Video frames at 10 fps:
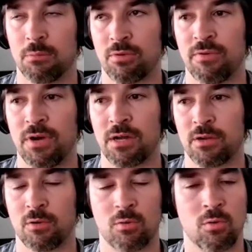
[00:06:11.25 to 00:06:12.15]

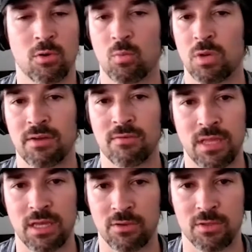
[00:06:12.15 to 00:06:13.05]
bravado or whatever
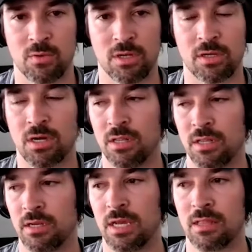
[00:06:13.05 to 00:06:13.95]
the hell you want to call it,